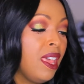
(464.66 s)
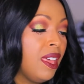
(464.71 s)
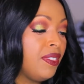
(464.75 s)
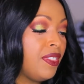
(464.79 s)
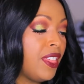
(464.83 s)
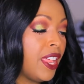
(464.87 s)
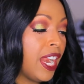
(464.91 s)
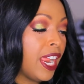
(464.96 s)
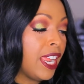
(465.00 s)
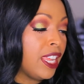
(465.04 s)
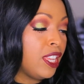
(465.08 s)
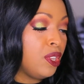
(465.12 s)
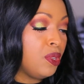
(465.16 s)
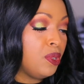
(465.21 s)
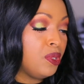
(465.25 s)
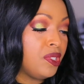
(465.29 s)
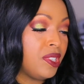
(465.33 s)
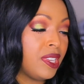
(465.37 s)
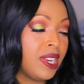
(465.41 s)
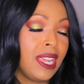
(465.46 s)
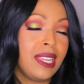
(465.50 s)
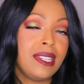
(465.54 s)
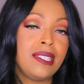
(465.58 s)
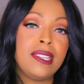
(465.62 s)
that I used
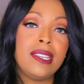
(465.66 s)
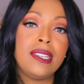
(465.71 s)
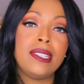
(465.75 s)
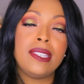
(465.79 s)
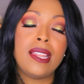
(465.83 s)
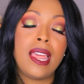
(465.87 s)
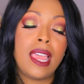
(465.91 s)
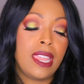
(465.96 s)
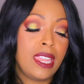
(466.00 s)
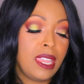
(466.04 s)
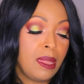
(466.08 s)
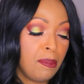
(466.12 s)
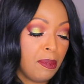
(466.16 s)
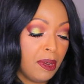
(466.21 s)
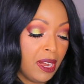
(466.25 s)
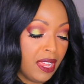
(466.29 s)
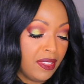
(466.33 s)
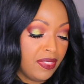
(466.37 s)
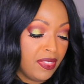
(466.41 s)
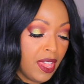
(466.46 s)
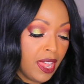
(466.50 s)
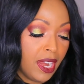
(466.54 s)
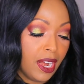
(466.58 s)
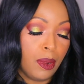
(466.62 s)
it, I did like it, but I
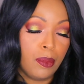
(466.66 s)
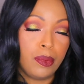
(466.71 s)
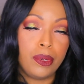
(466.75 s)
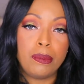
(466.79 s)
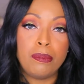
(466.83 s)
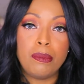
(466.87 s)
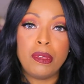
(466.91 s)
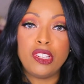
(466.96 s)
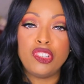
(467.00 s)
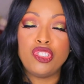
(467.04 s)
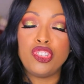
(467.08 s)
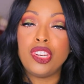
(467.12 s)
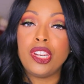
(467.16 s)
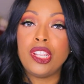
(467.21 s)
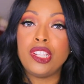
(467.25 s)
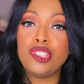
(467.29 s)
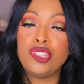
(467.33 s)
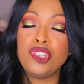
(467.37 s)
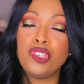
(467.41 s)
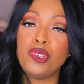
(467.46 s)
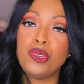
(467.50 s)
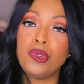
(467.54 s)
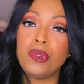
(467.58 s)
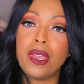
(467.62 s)
thought I would mention it
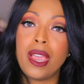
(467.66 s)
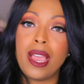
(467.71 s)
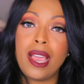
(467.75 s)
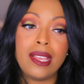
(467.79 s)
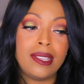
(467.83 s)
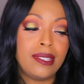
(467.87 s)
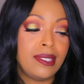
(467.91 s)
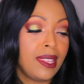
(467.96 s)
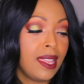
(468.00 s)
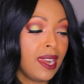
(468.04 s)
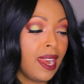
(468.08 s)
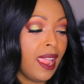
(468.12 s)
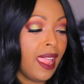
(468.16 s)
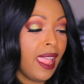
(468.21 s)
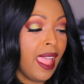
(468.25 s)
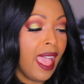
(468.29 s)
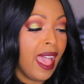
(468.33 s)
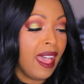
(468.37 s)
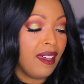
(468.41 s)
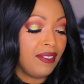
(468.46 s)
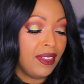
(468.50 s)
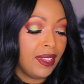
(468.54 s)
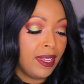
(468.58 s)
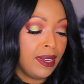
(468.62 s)
to you guys that I
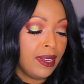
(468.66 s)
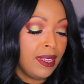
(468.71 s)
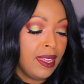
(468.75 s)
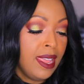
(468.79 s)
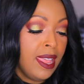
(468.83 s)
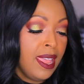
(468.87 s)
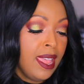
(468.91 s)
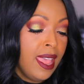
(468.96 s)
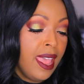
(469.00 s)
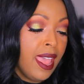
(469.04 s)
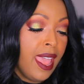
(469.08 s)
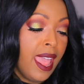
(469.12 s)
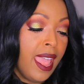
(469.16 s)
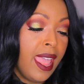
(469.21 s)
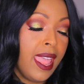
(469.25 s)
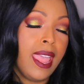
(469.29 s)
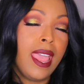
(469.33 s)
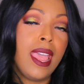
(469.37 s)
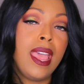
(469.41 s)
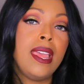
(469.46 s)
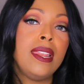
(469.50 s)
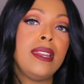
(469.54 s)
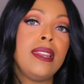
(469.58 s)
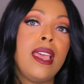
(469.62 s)
have it.
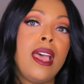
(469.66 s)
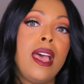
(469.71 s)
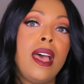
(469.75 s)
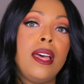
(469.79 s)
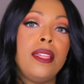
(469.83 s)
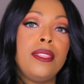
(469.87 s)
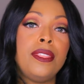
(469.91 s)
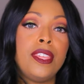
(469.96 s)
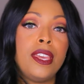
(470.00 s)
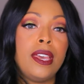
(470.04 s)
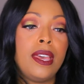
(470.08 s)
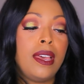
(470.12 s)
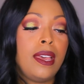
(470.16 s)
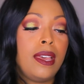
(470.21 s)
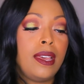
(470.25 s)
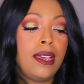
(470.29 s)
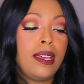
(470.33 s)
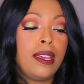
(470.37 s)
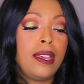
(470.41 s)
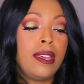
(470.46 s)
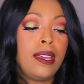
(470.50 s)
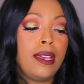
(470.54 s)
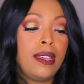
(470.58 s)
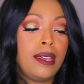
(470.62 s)
And
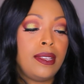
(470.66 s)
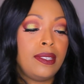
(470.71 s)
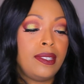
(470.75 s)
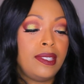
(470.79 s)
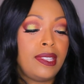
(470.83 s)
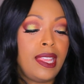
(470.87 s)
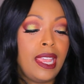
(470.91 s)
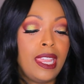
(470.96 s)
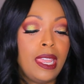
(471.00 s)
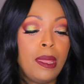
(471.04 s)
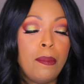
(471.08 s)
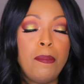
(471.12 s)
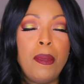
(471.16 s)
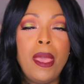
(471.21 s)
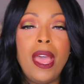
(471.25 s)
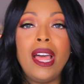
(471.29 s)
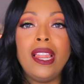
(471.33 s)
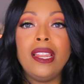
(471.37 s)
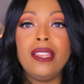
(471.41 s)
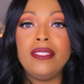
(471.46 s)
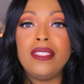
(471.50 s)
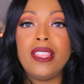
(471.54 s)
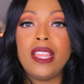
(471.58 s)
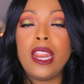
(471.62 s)
the second
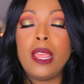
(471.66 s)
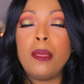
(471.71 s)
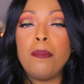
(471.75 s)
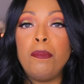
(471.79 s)
palette that I